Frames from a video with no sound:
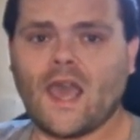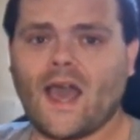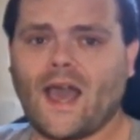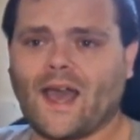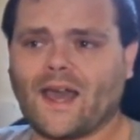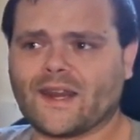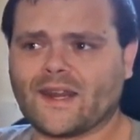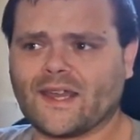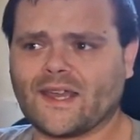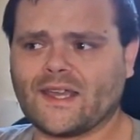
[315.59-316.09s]

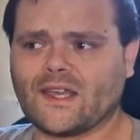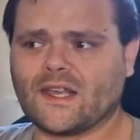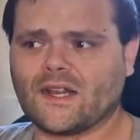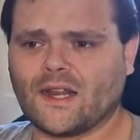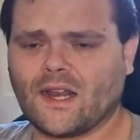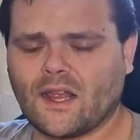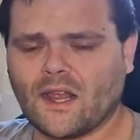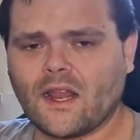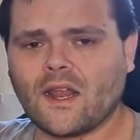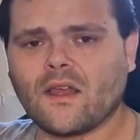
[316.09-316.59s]
And I
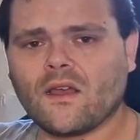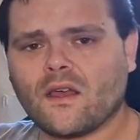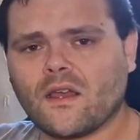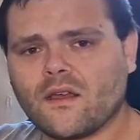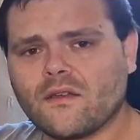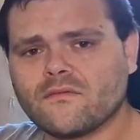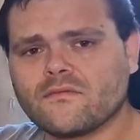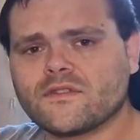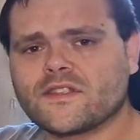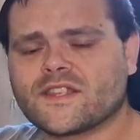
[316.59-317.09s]

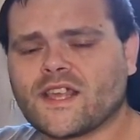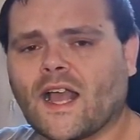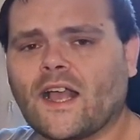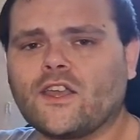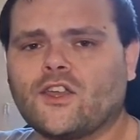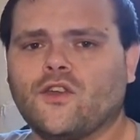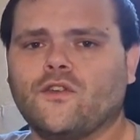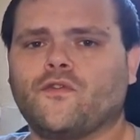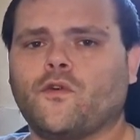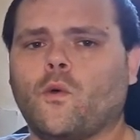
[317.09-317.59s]

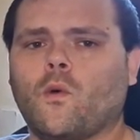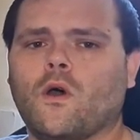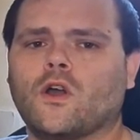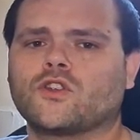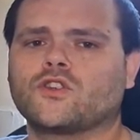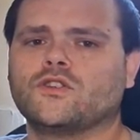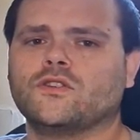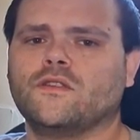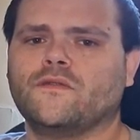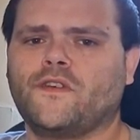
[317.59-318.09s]
thank you for
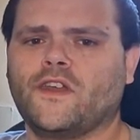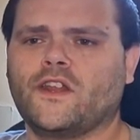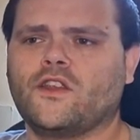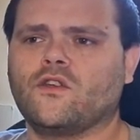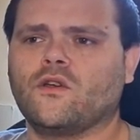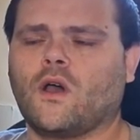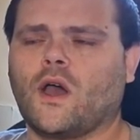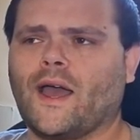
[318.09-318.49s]
watching the video.